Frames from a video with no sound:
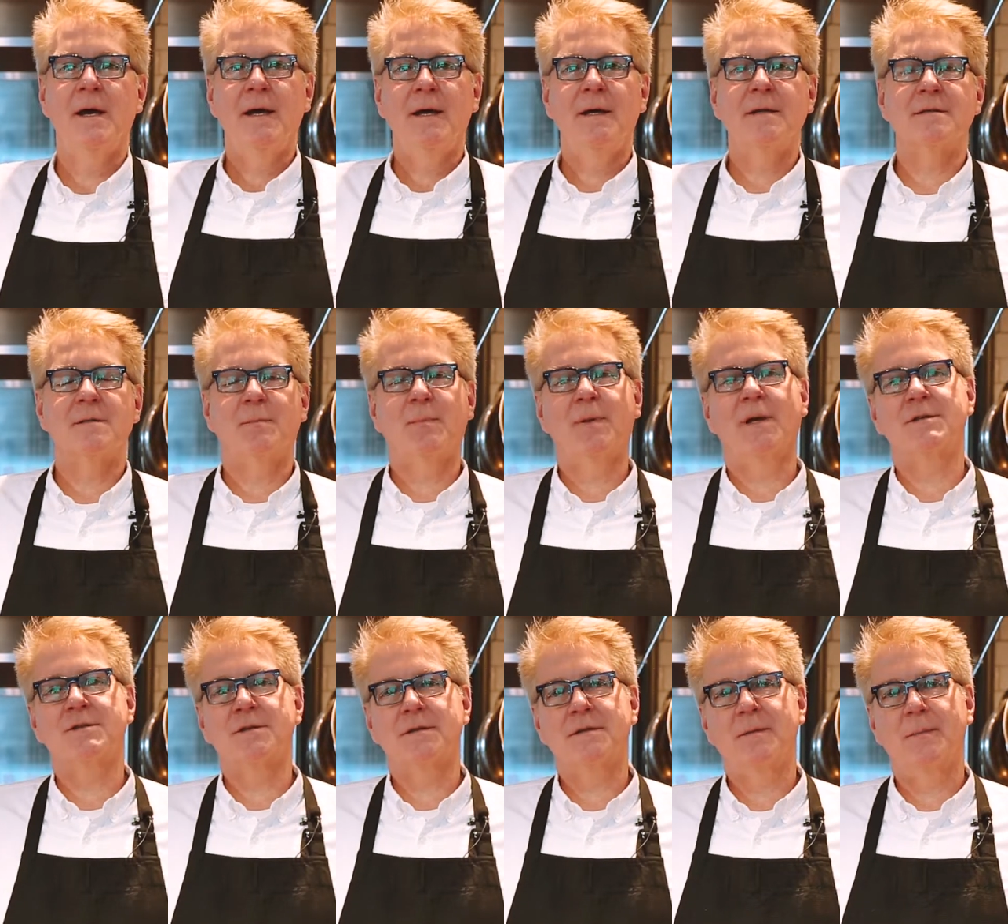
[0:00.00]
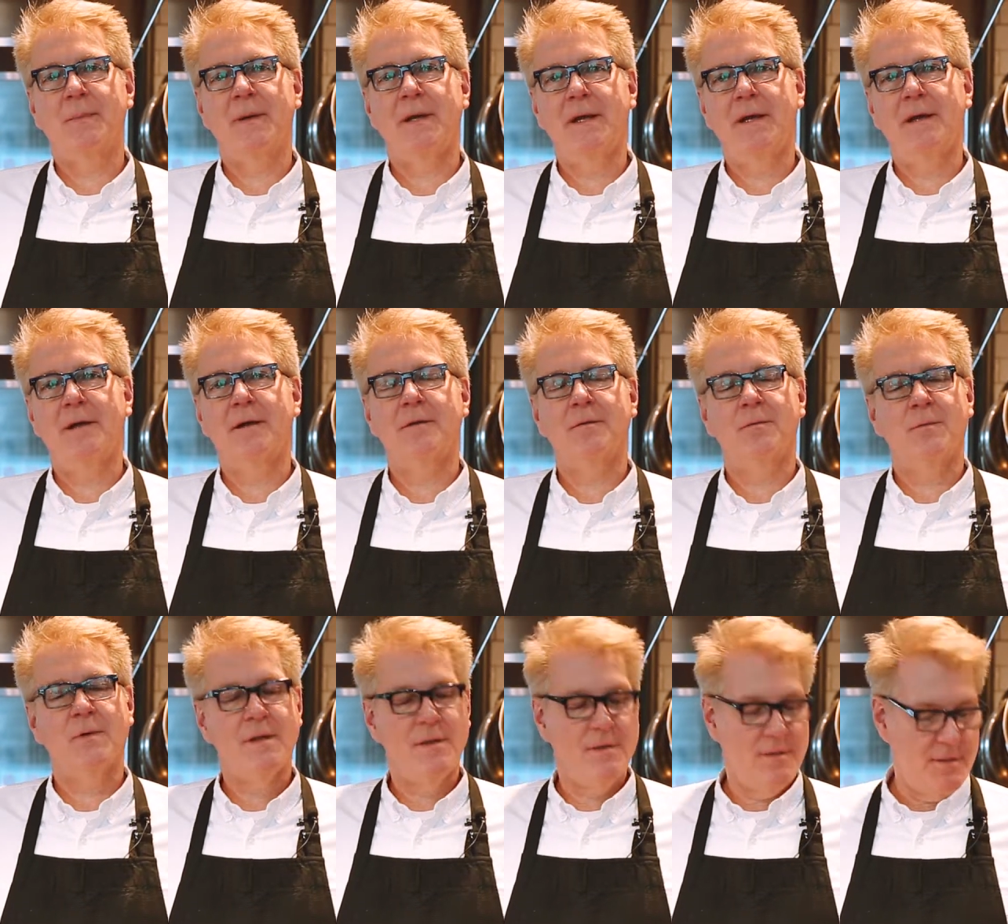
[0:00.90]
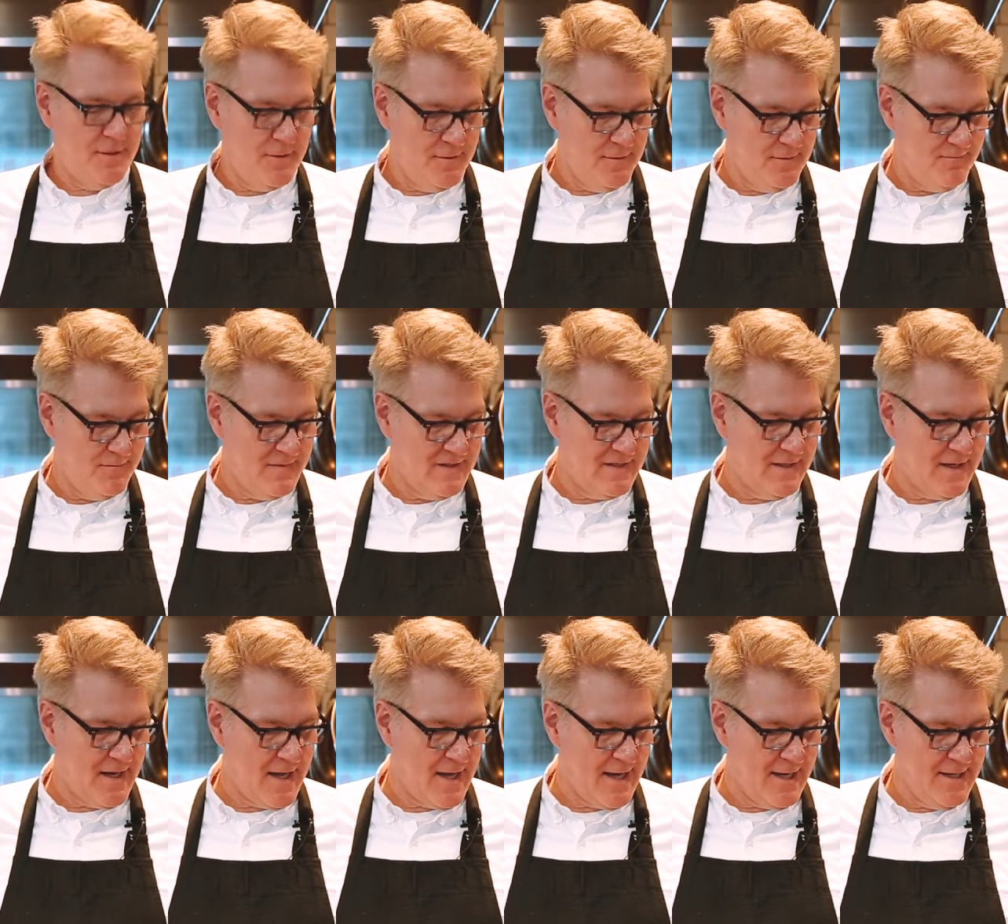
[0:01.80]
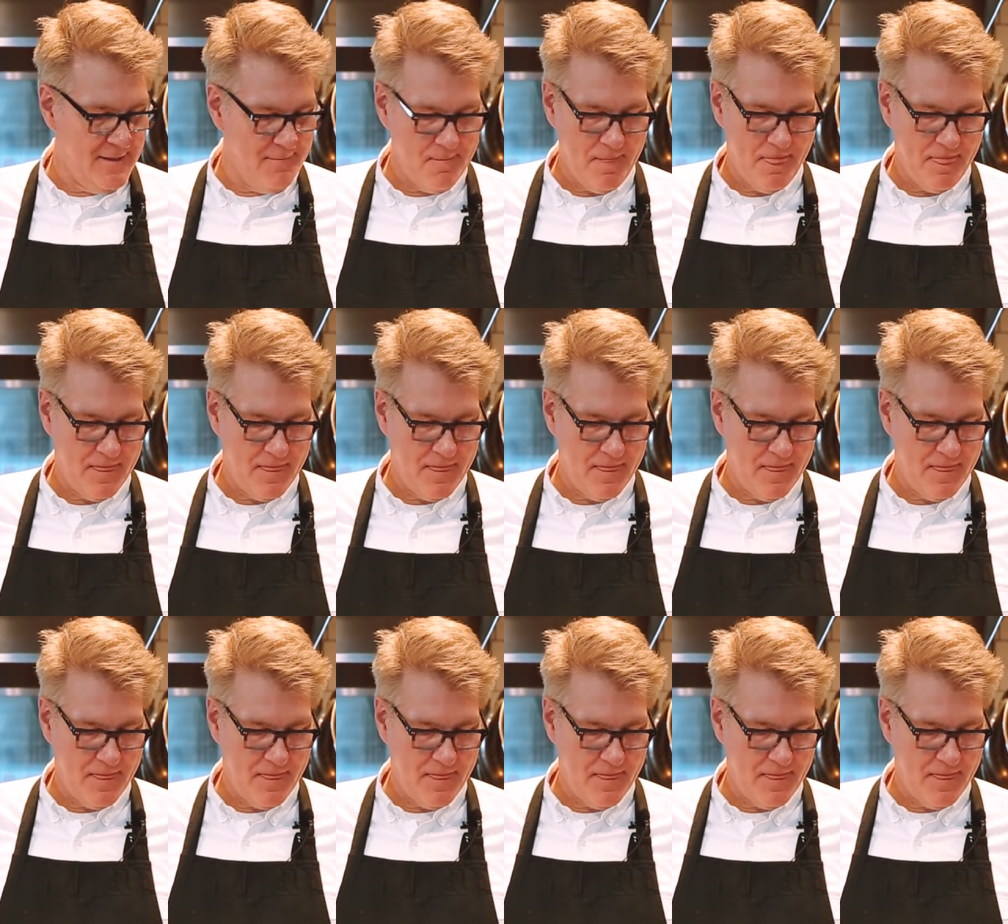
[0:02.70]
It is a pleasure to be here with you today.